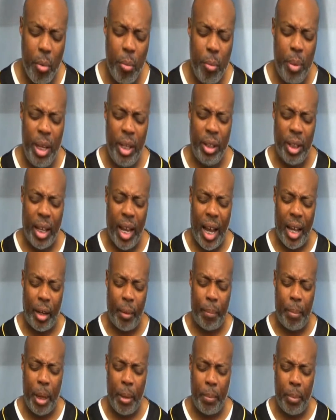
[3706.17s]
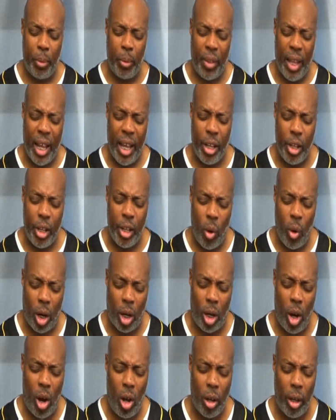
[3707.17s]
be the kind of people that you are
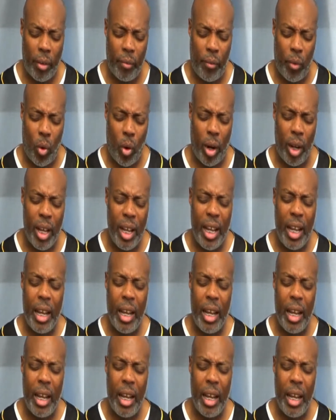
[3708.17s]
calling for.